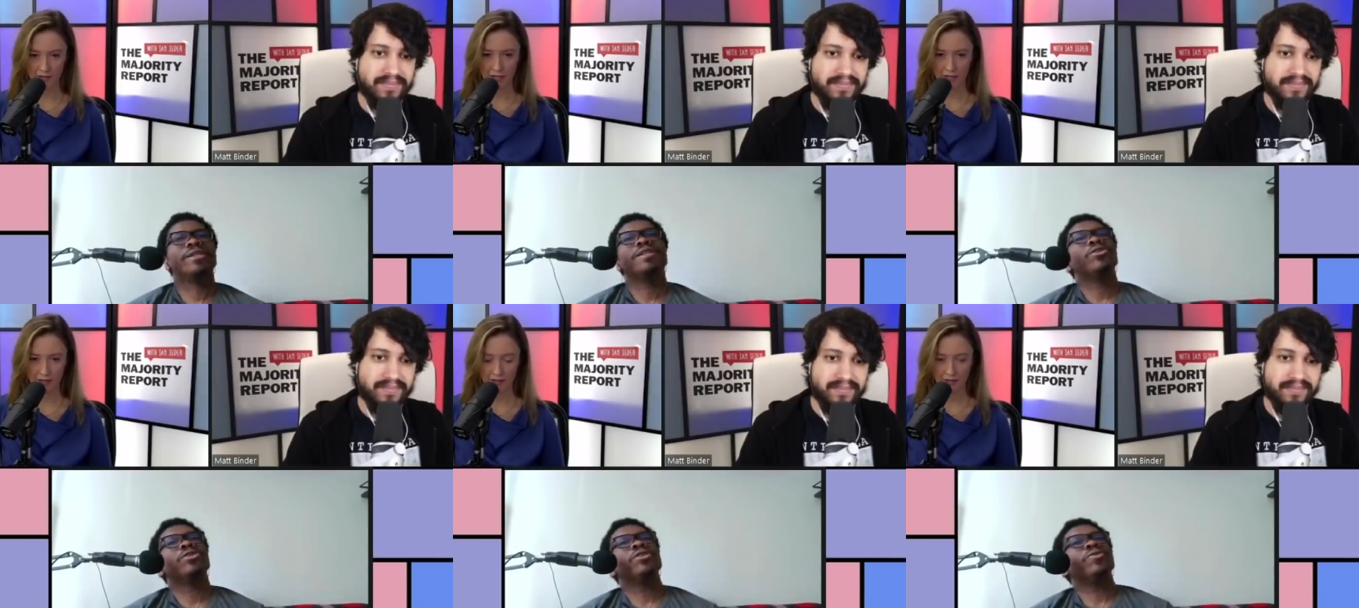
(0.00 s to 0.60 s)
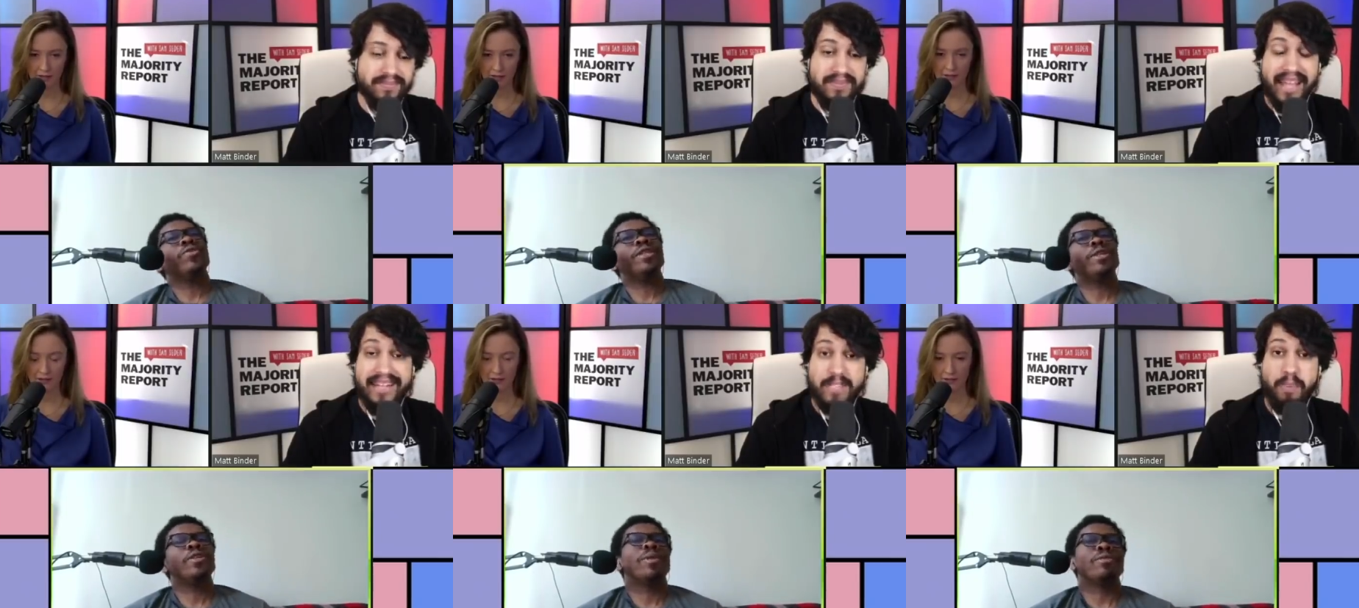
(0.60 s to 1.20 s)
Speaker 1: right? The
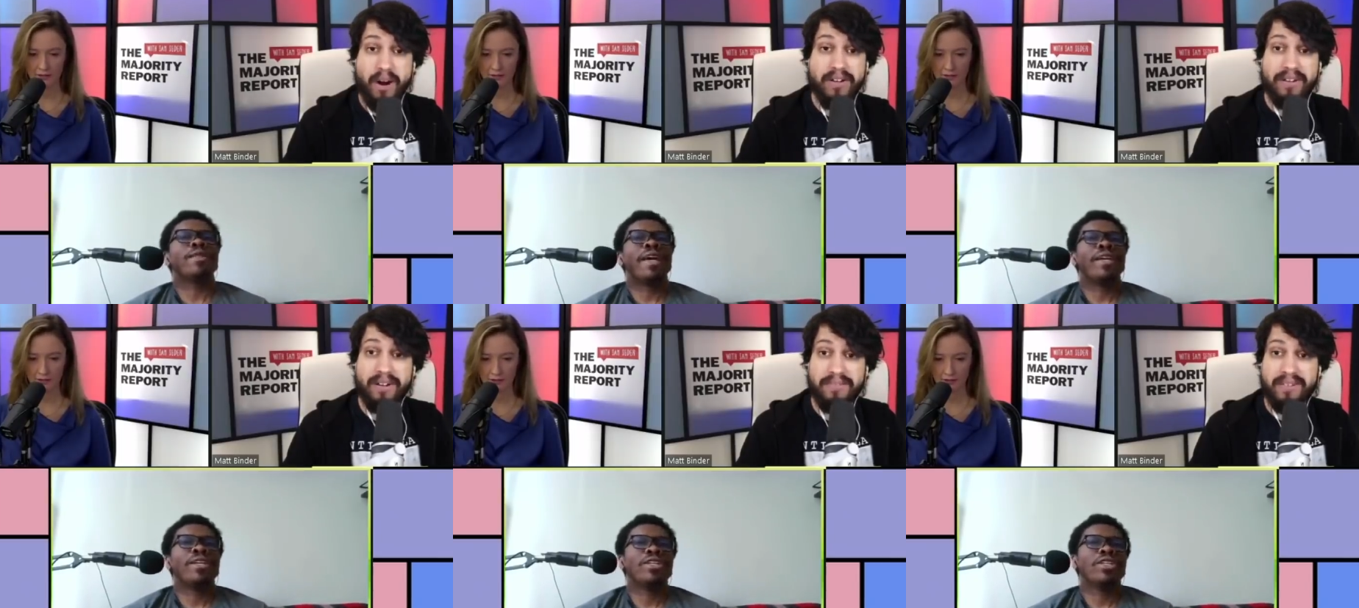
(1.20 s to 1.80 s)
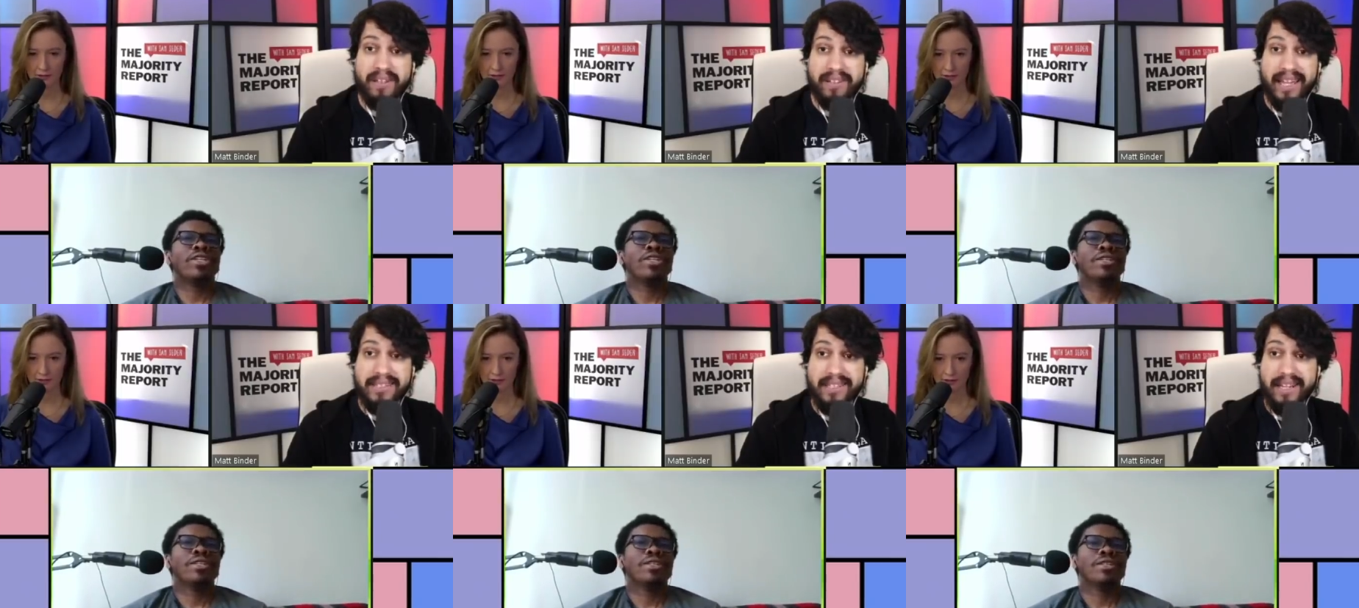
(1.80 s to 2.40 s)
funny that thing is about part that, of the
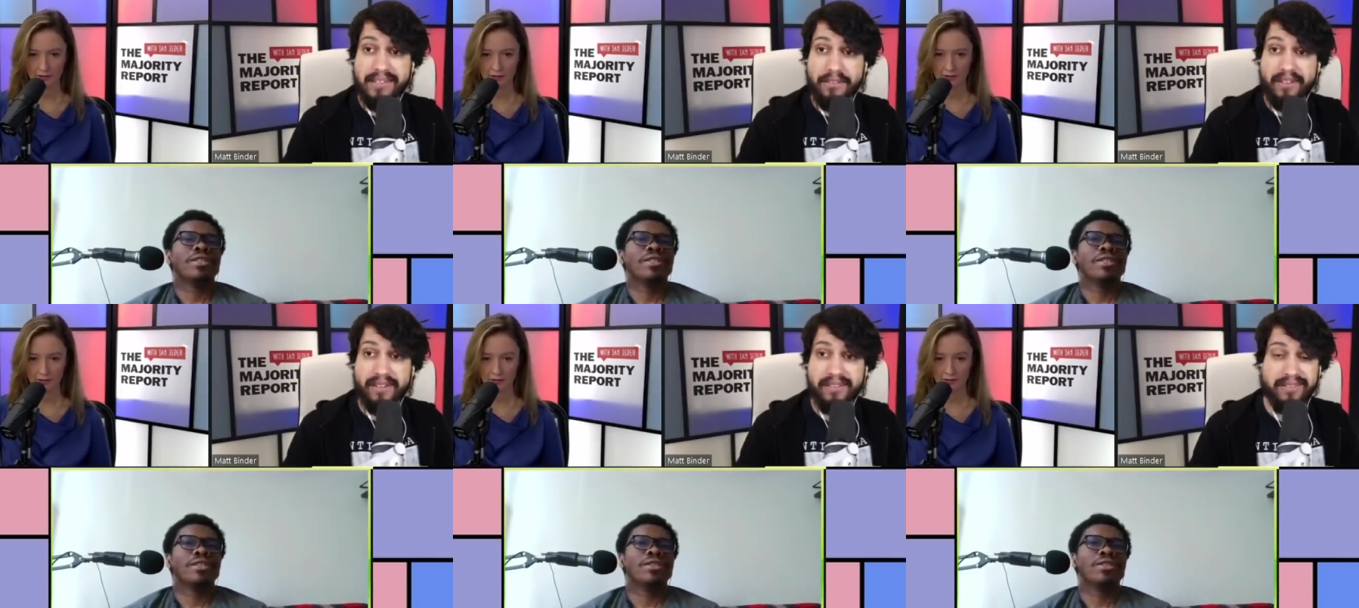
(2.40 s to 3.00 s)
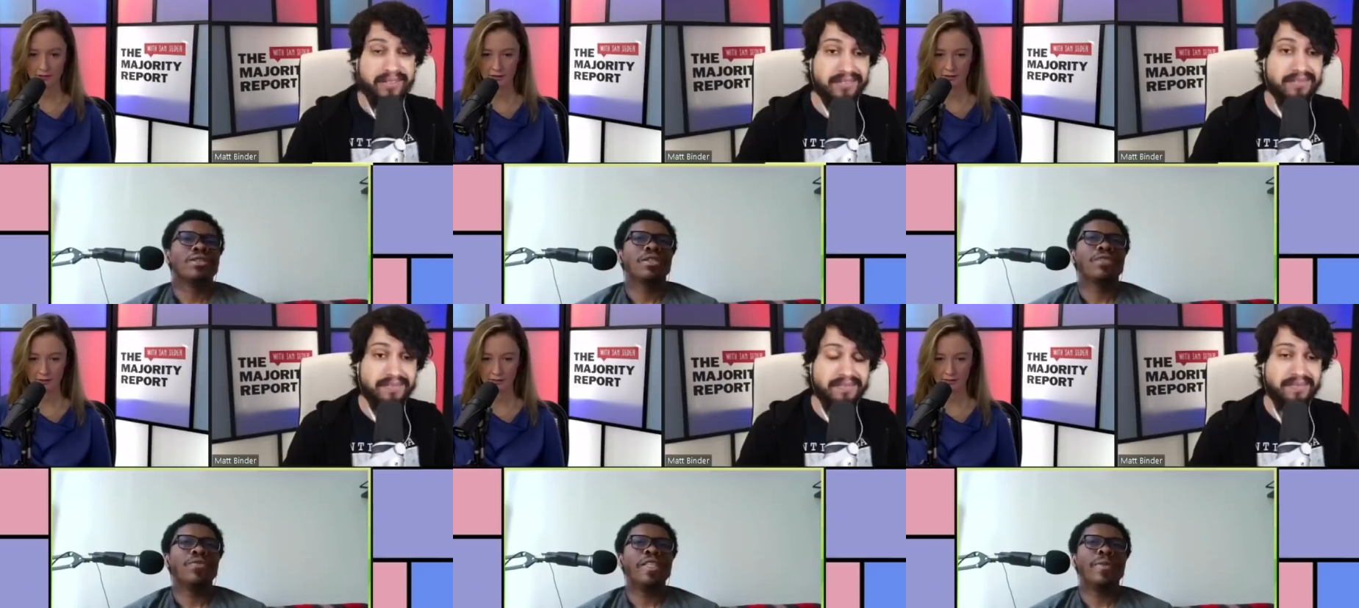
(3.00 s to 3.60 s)
yes, that is a thing.
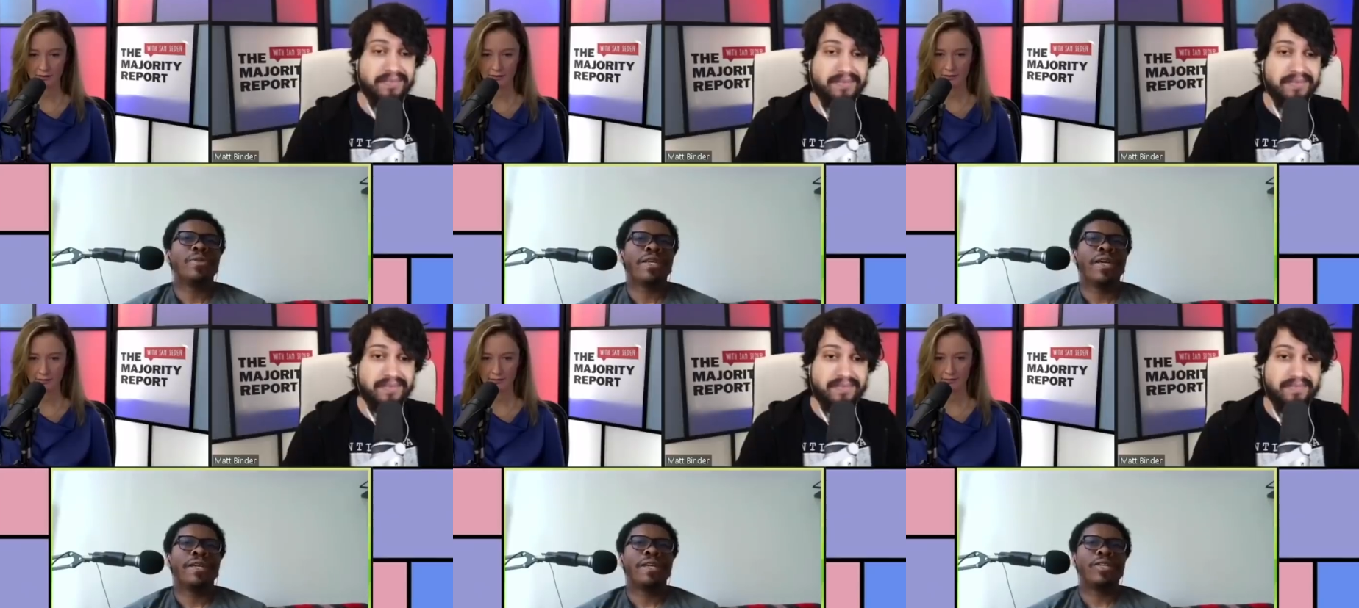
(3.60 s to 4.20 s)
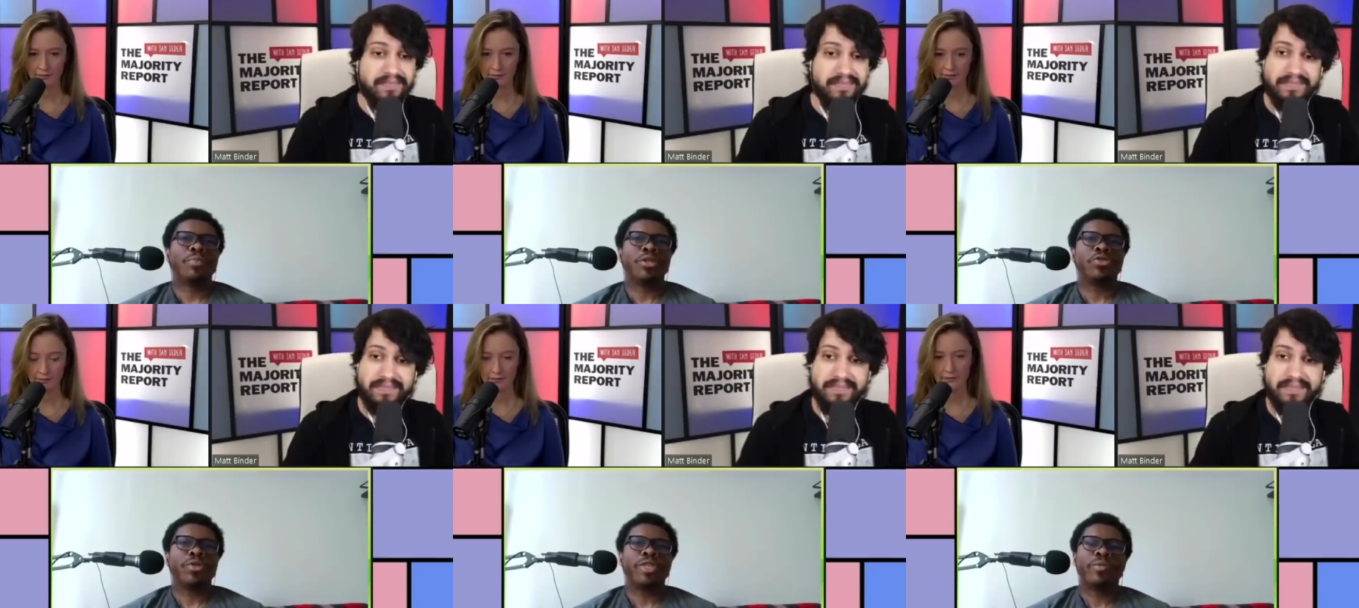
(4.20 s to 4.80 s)
Speaker 2: The funny thing about that, not the
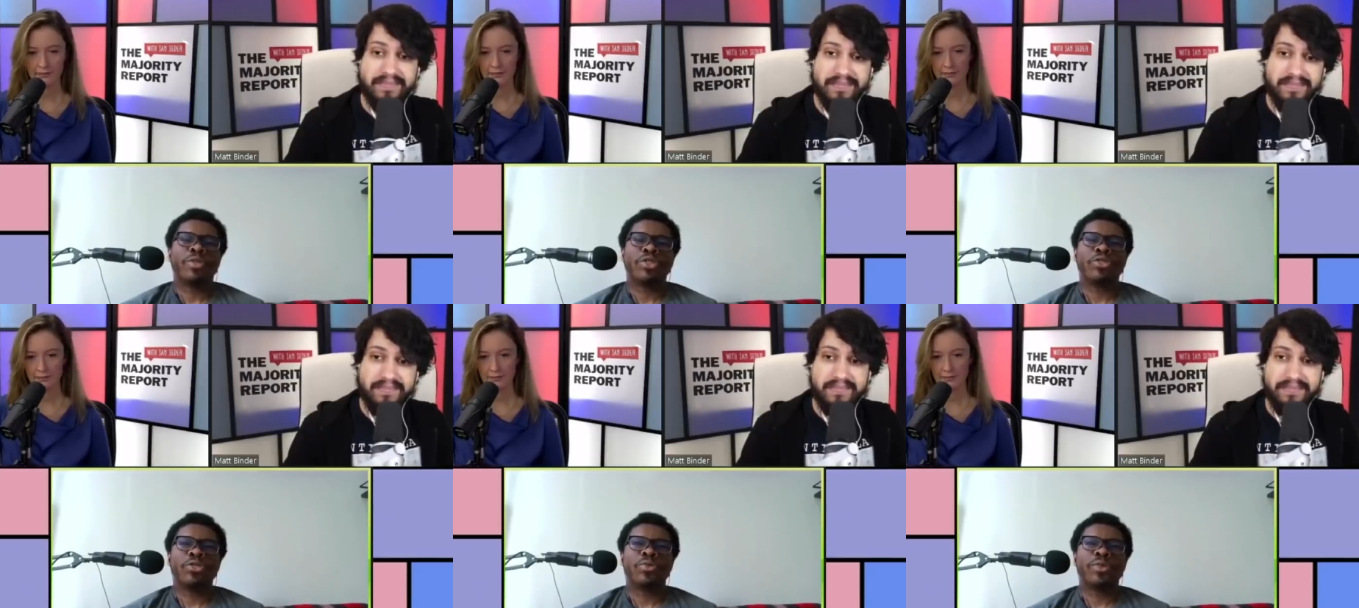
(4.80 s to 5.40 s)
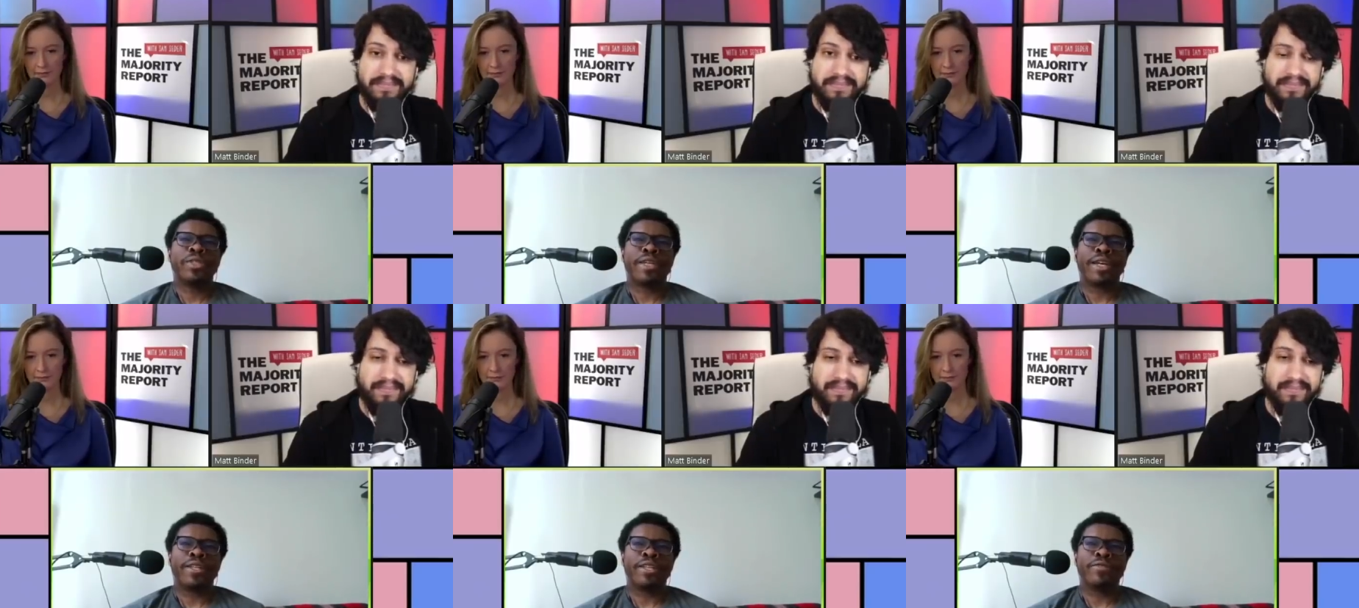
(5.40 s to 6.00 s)
blood drinking, but just generally
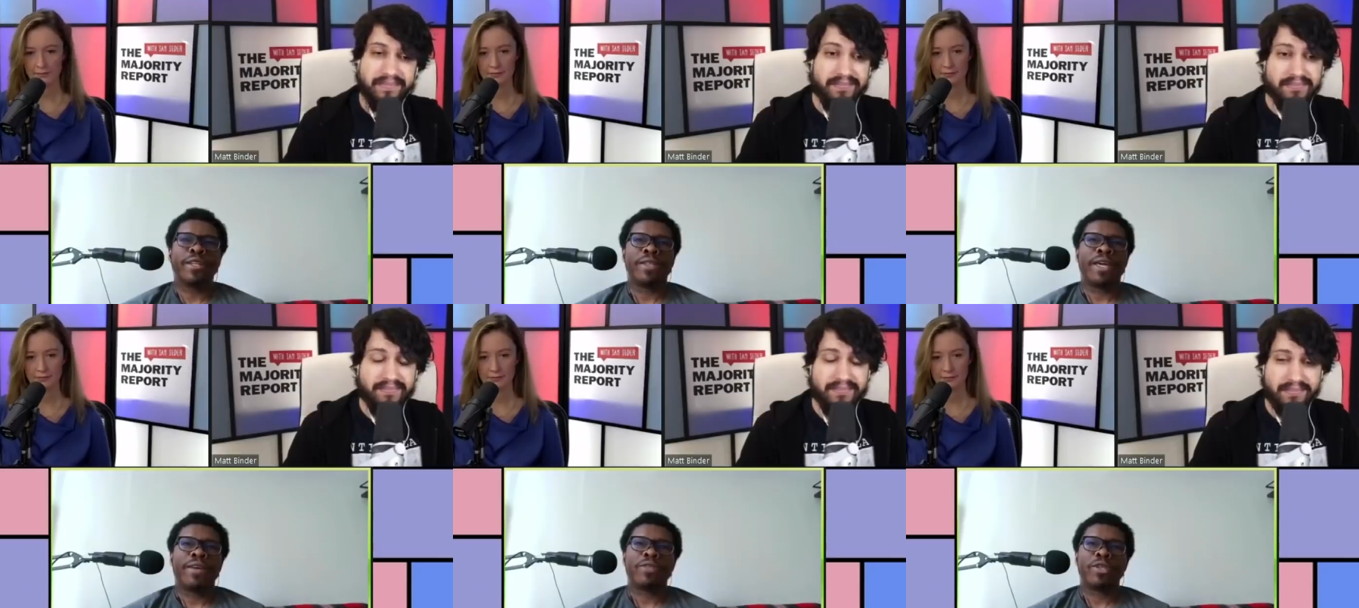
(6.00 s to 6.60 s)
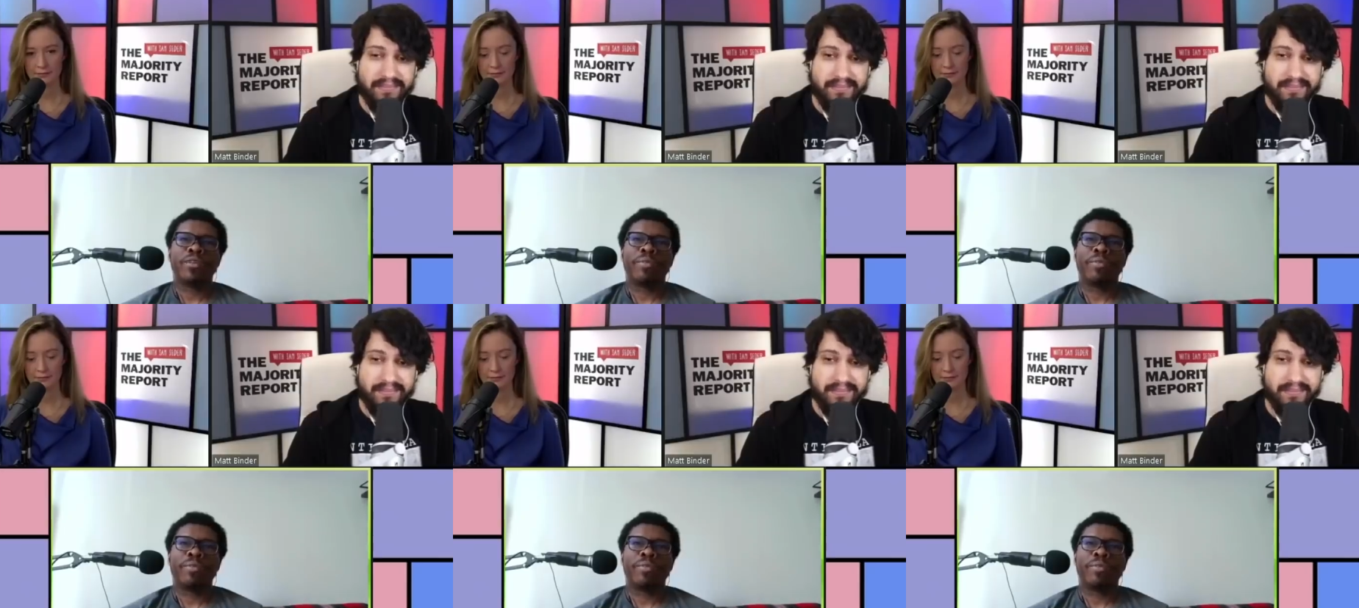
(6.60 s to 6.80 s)
the idea that like, they have to